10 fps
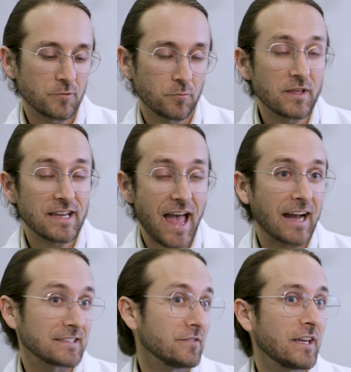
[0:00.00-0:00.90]
to really
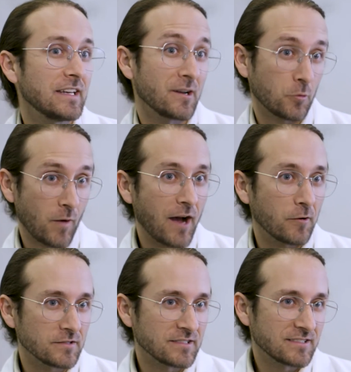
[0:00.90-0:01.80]
activate and
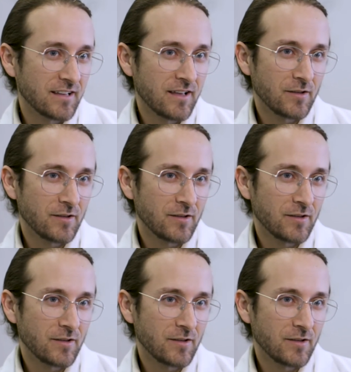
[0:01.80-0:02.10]
arouse